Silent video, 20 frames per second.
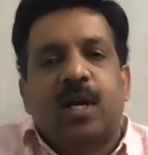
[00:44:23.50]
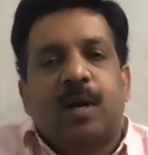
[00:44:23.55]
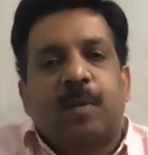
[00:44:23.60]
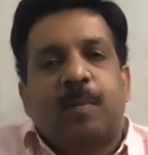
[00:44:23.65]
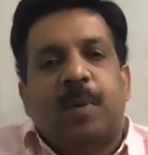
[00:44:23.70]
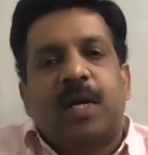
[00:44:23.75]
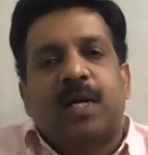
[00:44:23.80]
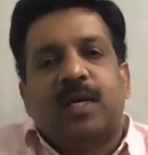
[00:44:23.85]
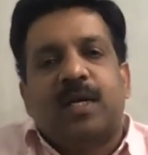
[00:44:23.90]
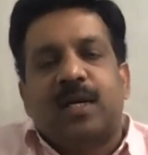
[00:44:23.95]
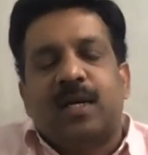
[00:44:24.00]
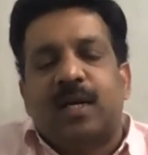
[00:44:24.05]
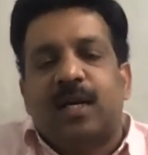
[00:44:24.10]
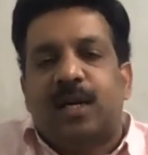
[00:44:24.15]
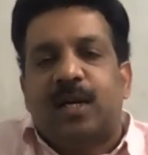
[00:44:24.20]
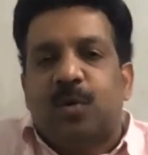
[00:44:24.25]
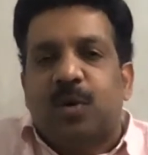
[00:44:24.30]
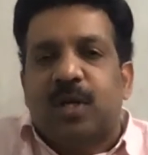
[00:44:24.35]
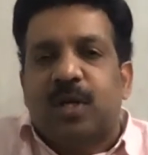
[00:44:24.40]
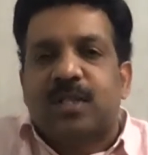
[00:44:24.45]
but
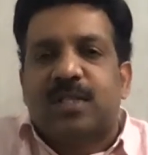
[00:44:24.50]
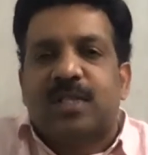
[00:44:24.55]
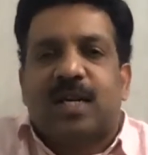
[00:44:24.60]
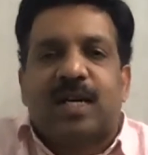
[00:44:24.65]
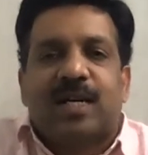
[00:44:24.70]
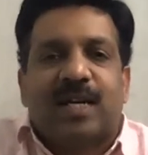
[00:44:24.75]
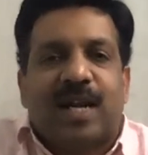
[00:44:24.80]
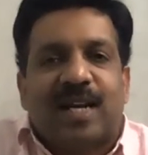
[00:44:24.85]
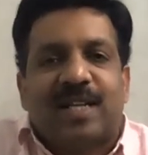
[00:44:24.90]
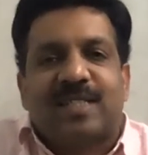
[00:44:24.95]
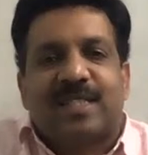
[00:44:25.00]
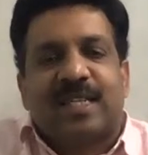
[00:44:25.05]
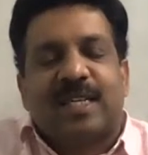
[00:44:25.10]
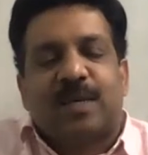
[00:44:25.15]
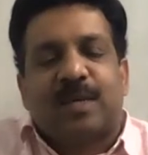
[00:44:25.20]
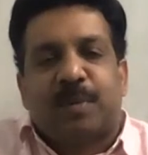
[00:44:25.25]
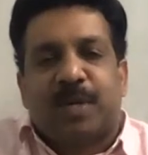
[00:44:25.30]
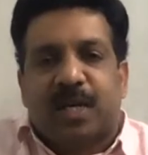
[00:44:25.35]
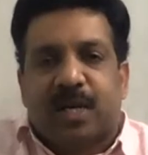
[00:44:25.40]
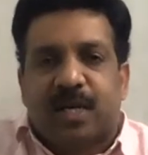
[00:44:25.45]
it was uh,
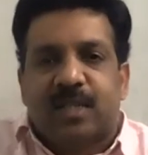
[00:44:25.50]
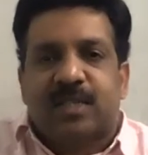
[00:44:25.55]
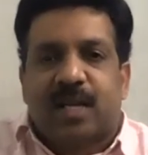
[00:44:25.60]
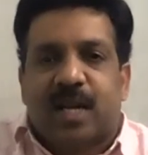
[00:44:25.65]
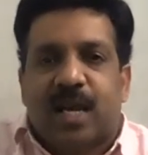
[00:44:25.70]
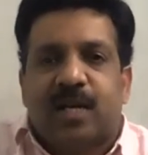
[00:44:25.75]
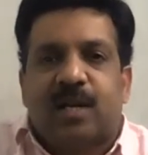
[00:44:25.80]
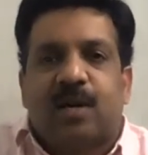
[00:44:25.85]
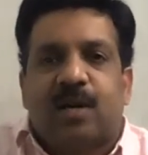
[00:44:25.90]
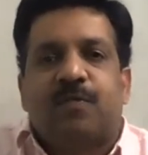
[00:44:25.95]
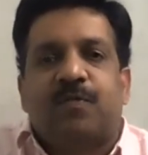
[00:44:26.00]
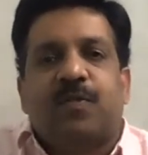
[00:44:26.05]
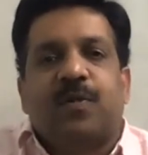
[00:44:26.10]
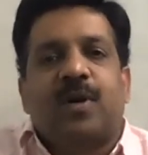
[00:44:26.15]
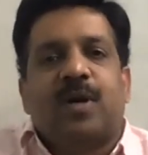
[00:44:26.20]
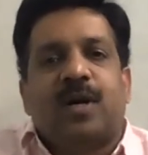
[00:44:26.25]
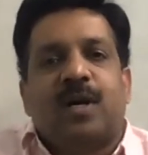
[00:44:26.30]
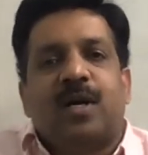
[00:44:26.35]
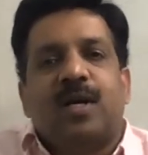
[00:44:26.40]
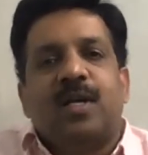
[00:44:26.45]
taxing because lack of
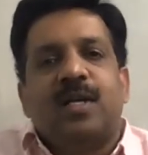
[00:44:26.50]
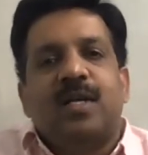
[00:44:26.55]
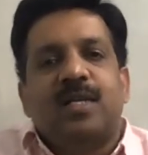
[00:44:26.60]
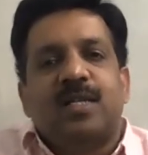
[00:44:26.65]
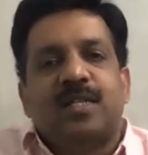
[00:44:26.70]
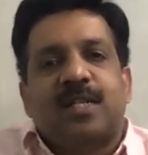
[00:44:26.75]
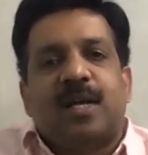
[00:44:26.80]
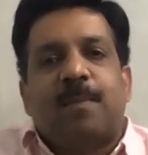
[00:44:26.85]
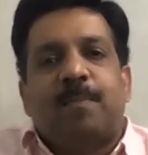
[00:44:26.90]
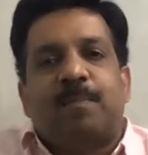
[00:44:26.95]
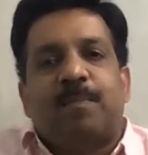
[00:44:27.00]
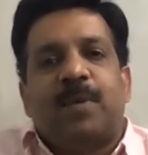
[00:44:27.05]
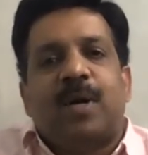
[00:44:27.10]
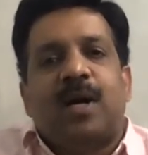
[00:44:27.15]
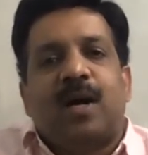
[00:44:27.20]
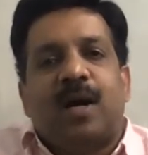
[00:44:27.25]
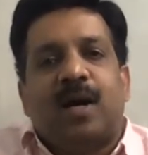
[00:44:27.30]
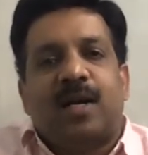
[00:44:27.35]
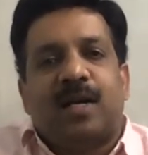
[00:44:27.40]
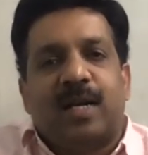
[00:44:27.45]
uh, some
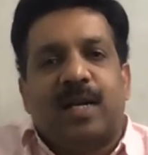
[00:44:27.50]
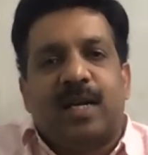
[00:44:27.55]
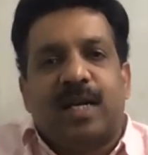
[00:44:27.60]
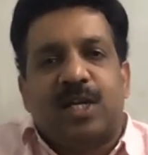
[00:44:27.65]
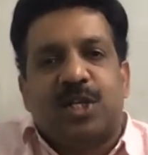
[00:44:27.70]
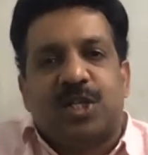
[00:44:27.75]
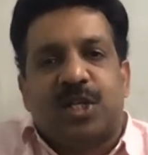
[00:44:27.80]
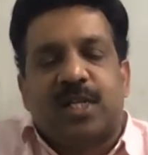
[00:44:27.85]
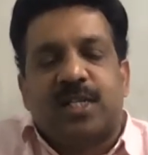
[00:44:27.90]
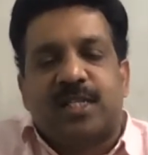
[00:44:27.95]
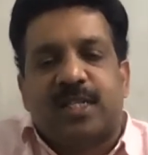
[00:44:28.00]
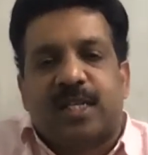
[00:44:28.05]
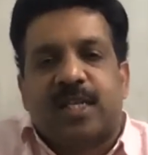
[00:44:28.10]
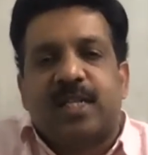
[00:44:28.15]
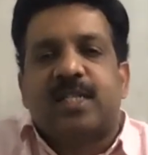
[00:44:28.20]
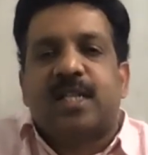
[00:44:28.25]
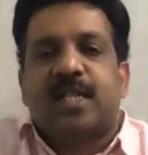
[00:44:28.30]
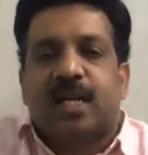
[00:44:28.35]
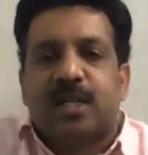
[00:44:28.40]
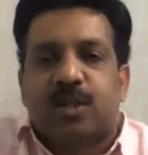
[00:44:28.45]
organizational
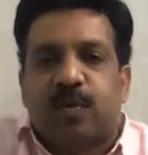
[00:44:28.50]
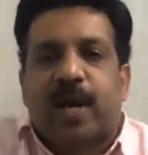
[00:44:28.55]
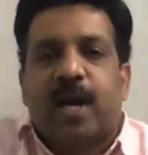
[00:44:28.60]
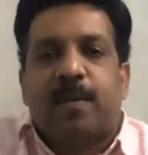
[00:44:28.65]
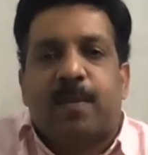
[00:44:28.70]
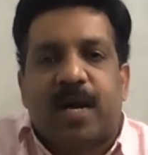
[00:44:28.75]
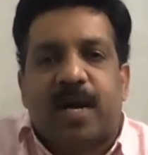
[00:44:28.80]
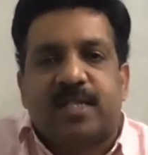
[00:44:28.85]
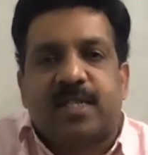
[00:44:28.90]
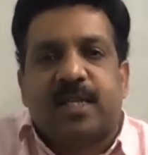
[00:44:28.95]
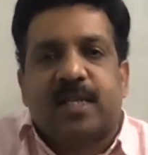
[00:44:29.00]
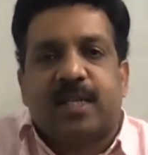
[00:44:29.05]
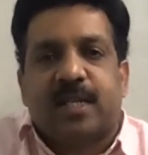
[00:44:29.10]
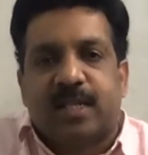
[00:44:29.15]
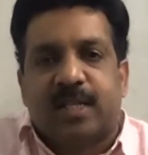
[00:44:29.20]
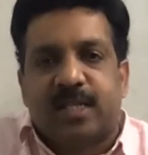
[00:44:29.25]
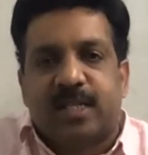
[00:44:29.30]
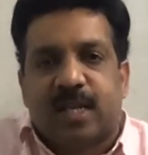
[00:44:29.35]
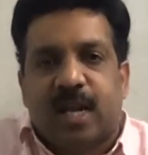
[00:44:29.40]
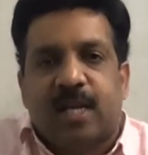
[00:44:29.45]
skills. That's why I'm asking
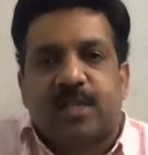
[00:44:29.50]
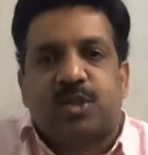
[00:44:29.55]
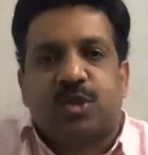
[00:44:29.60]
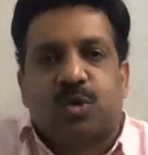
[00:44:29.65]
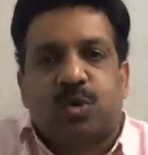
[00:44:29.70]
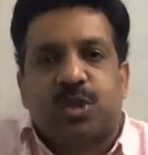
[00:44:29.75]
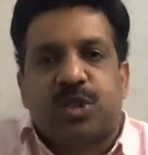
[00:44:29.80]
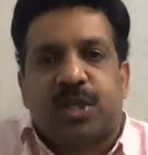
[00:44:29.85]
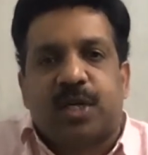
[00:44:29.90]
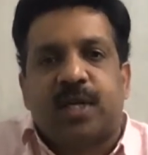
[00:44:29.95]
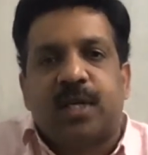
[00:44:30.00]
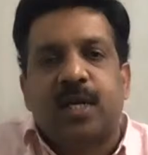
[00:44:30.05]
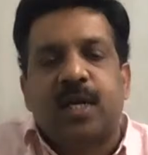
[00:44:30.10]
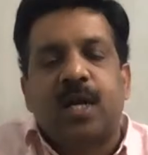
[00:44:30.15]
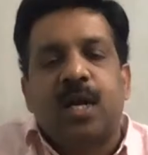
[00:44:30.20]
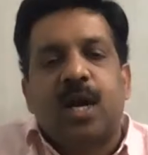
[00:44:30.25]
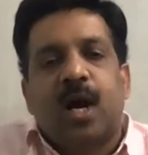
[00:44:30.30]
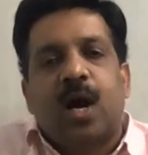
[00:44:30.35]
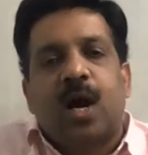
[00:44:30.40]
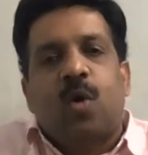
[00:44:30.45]
this last question.
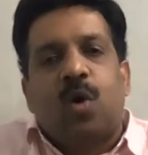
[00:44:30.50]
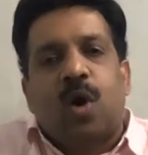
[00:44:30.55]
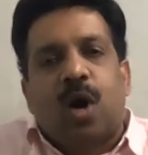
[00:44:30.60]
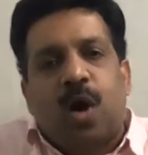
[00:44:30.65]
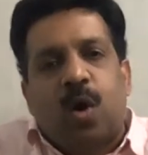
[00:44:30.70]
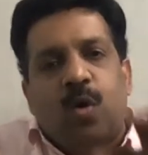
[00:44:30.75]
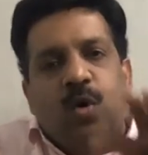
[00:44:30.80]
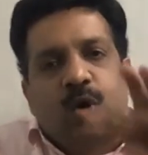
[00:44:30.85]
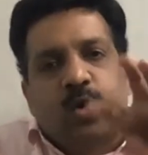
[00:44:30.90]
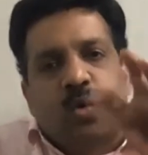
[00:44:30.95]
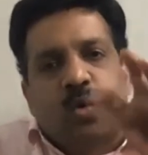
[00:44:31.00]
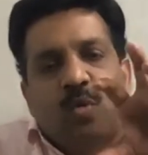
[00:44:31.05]
How, how I